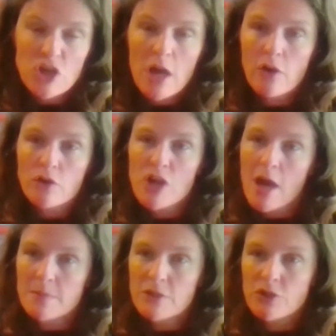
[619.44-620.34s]
your
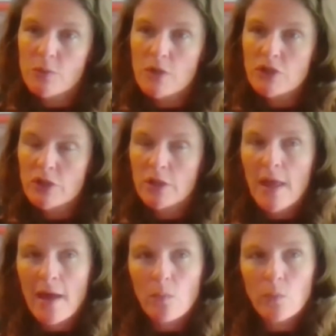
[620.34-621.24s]
job situation a
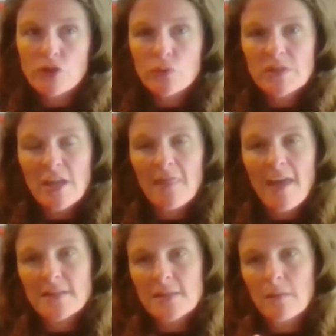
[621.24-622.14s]
lot. Would you say
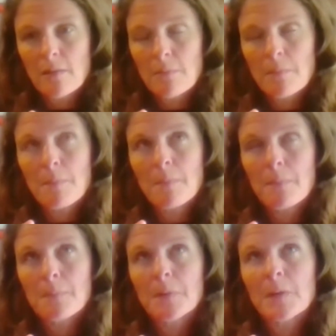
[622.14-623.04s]
that's the
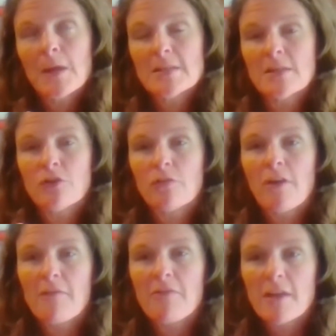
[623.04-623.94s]
place in your
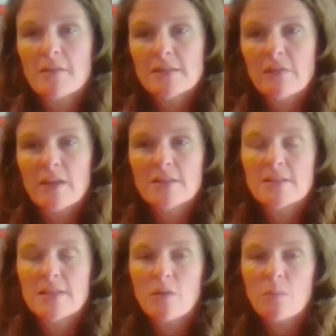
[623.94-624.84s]
life that CVS
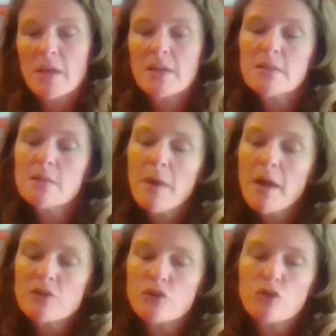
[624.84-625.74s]
has had the biggest
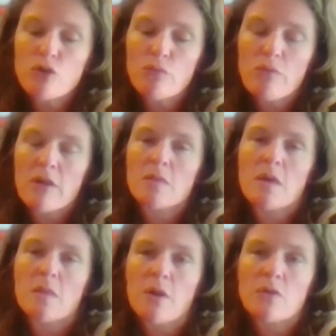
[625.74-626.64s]
impact, or do you think
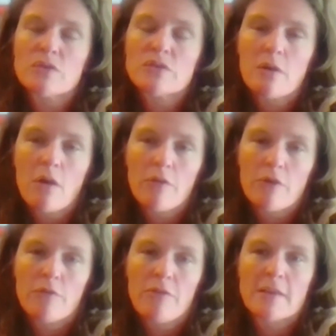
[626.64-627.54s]
that there's
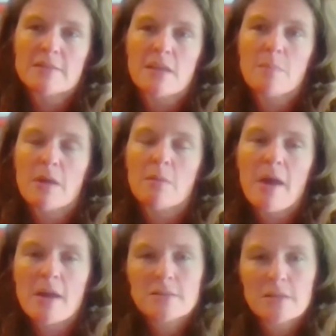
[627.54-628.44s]
other things that have been
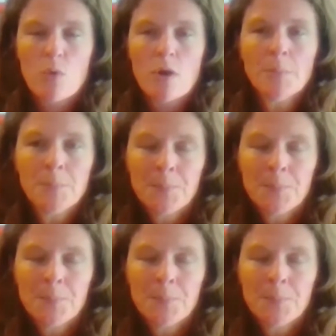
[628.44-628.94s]
impacted more?